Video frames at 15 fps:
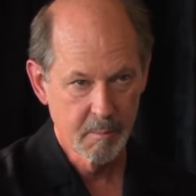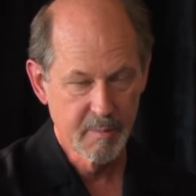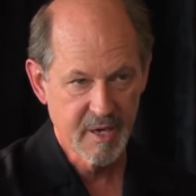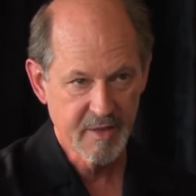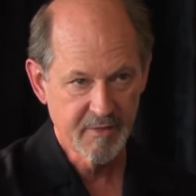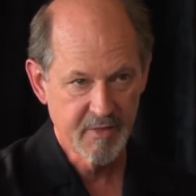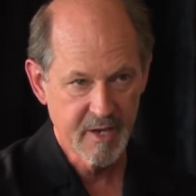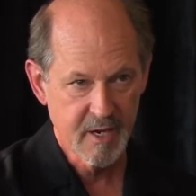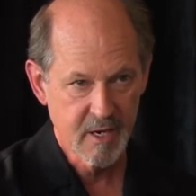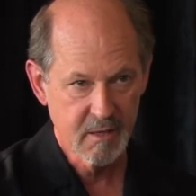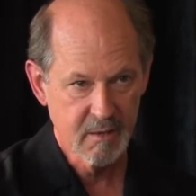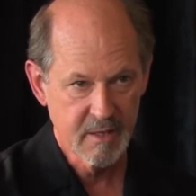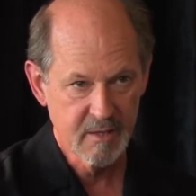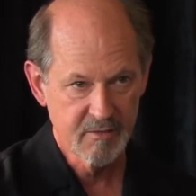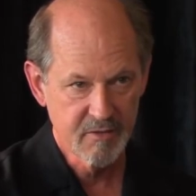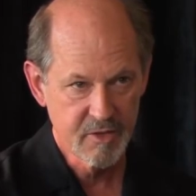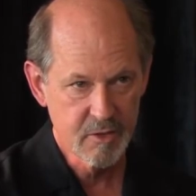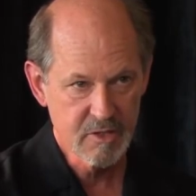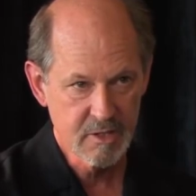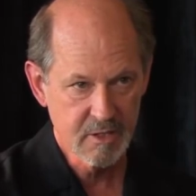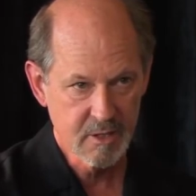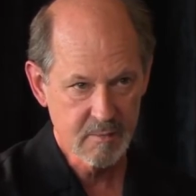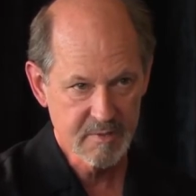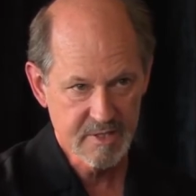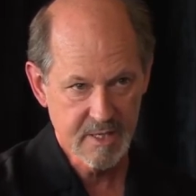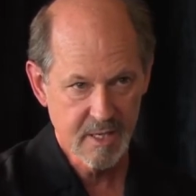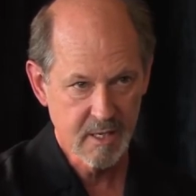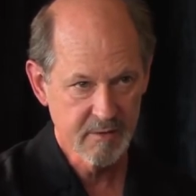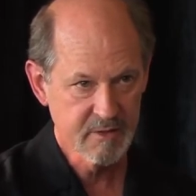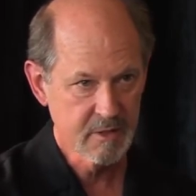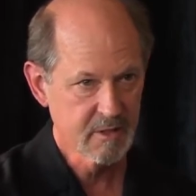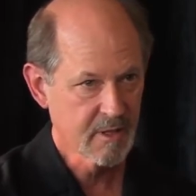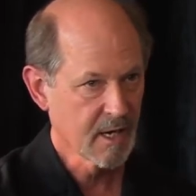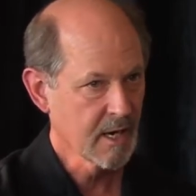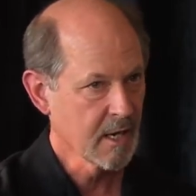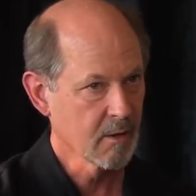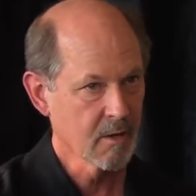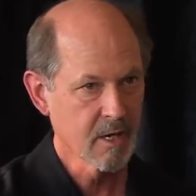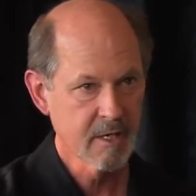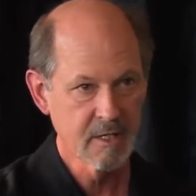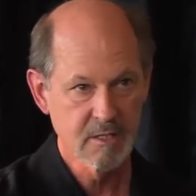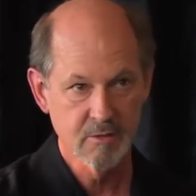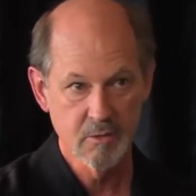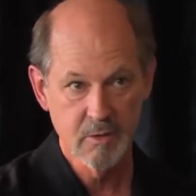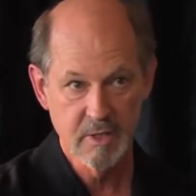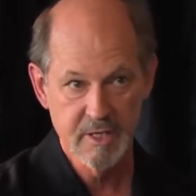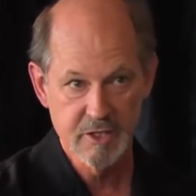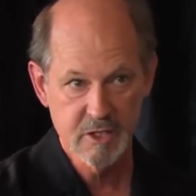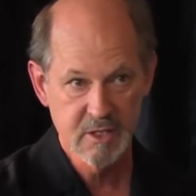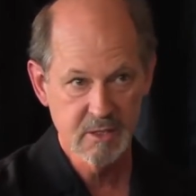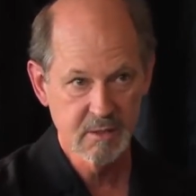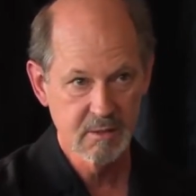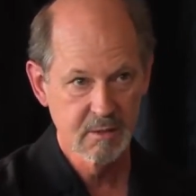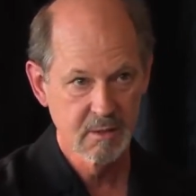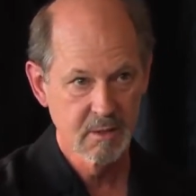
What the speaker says: but they're infusing themselves into the hierarchies of religion,